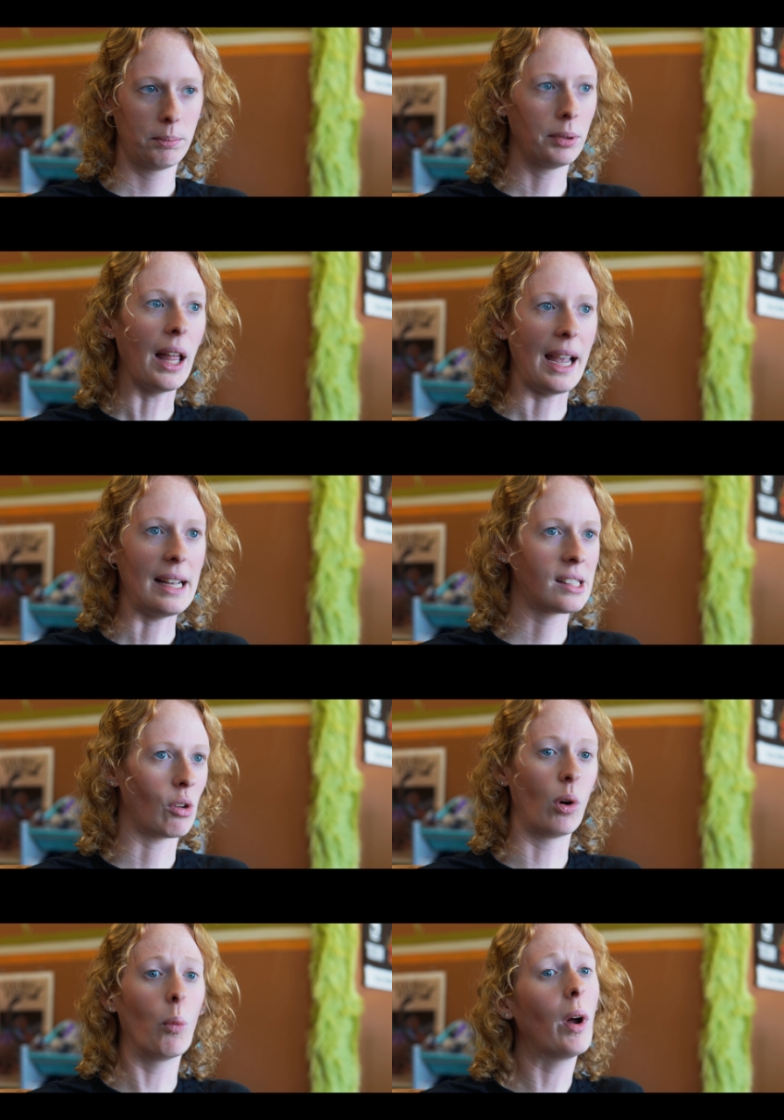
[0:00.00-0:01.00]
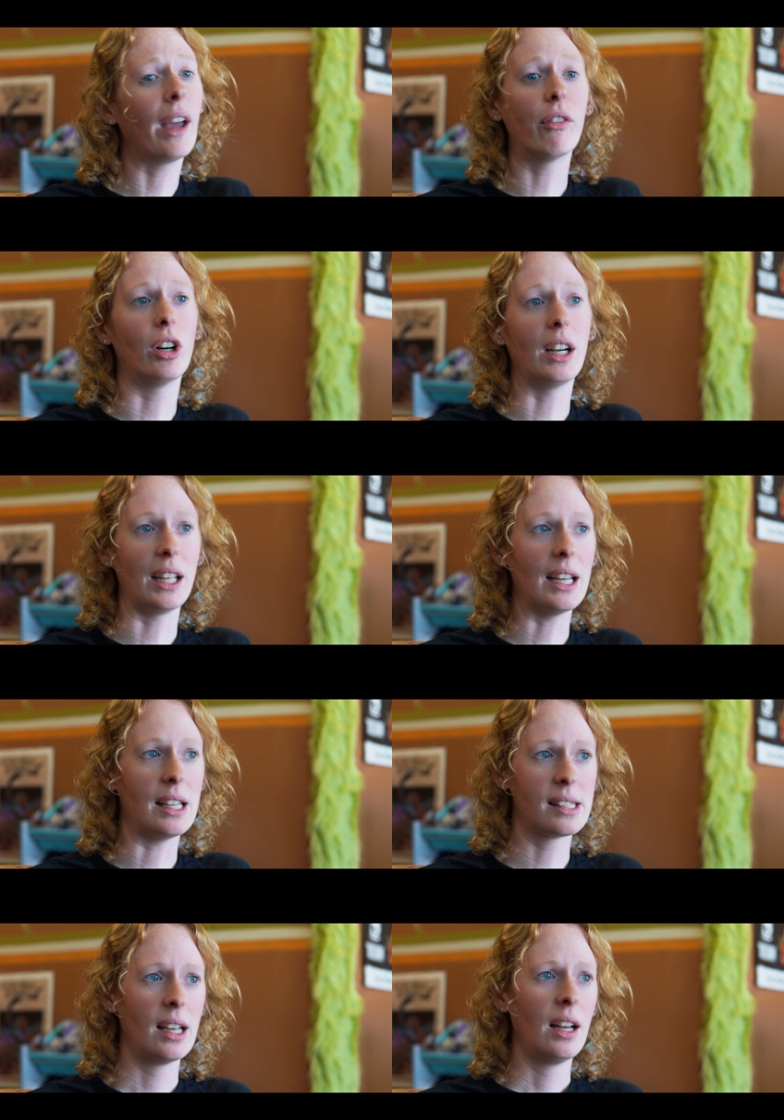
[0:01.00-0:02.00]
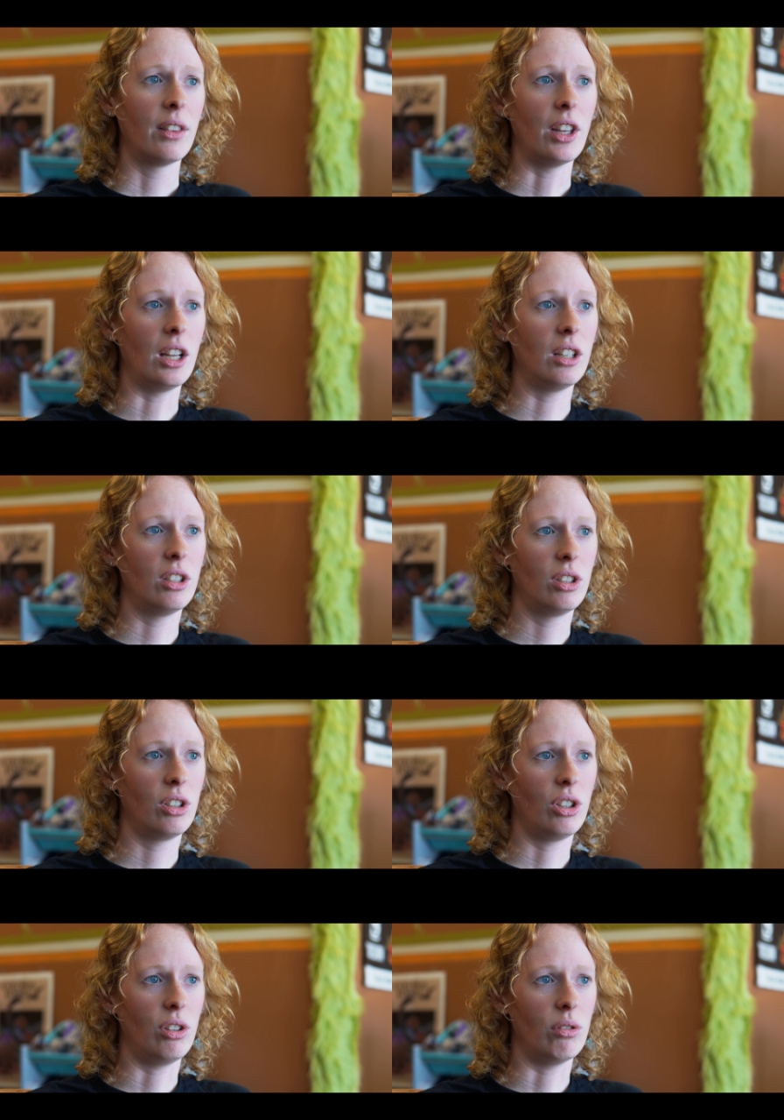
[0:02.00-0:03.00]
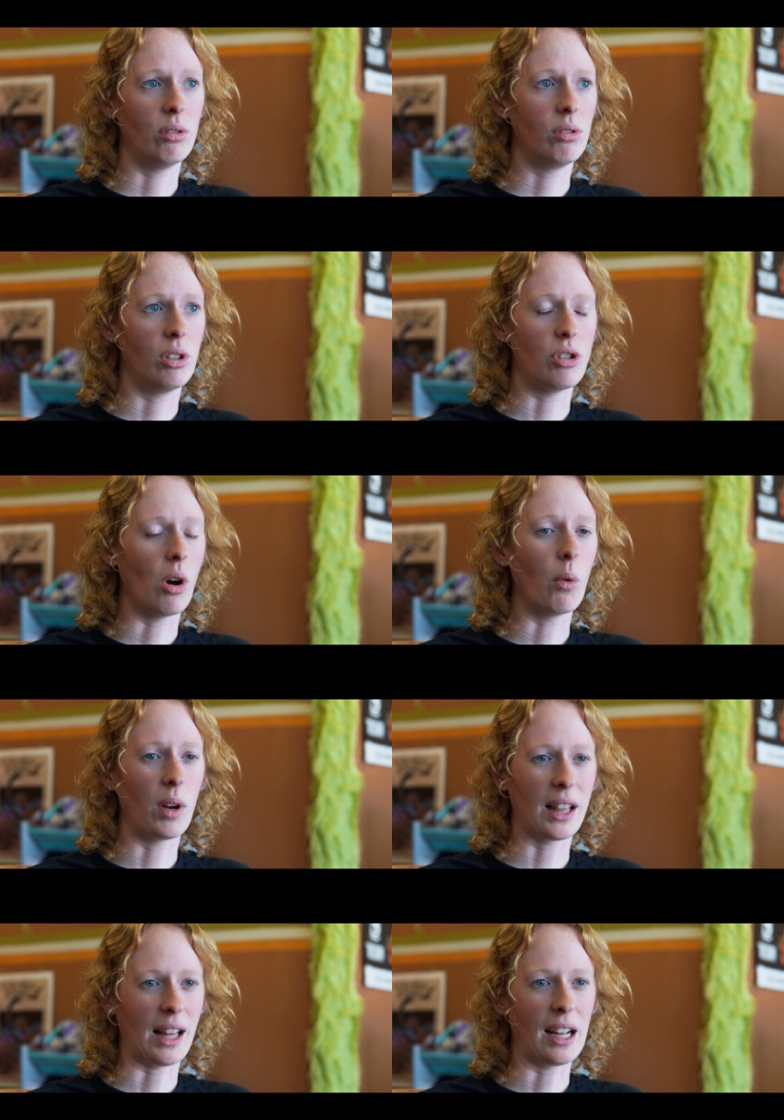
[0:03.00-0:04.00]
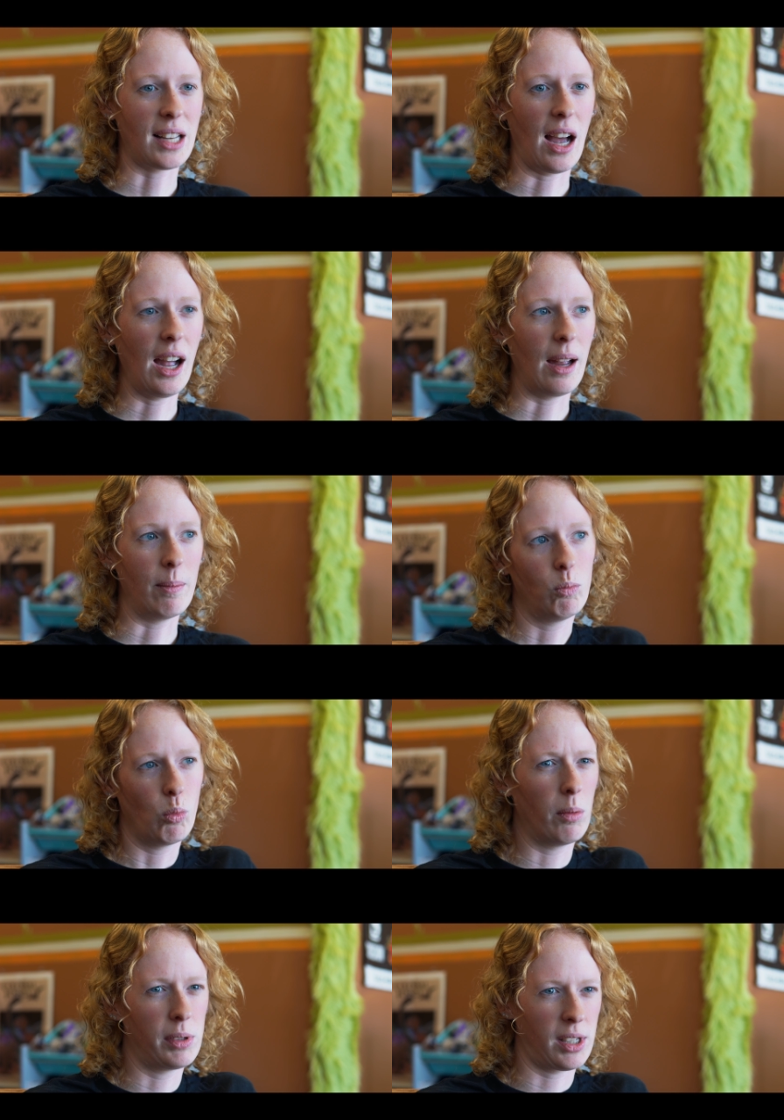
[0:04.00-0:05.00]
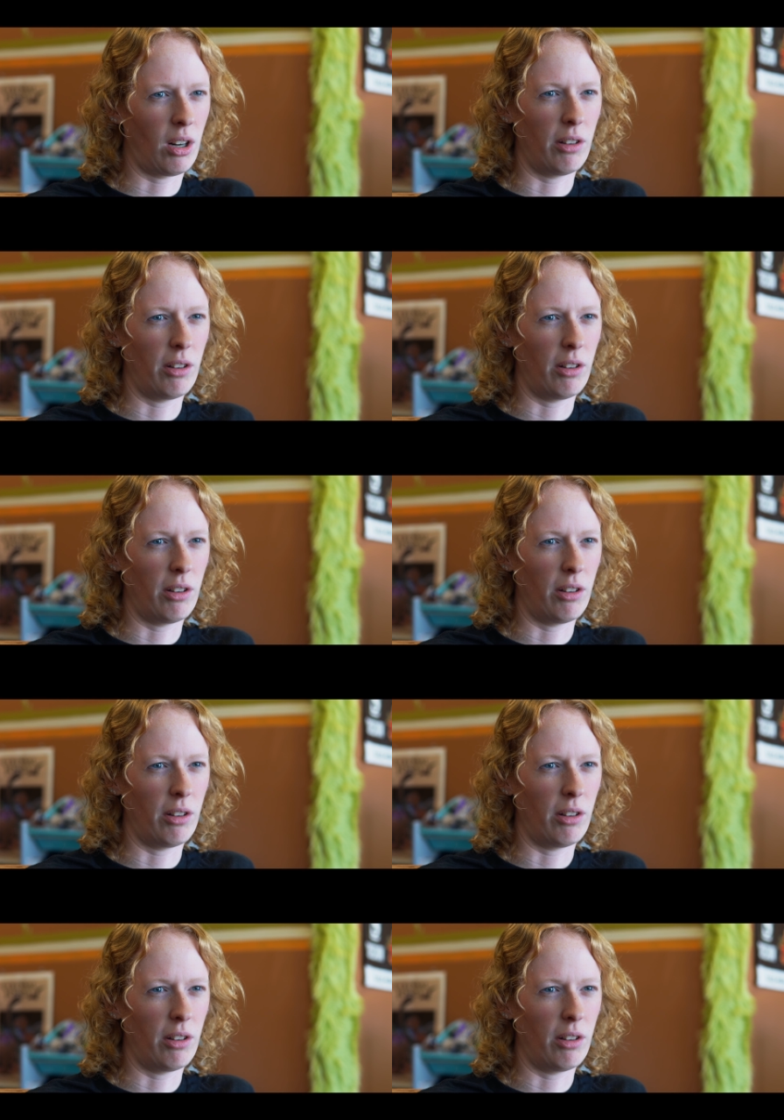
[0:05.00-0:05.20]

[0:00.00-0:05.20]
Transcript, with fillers: place or yes. whatever it is, mm-hmm. that you you don't get that time, what was it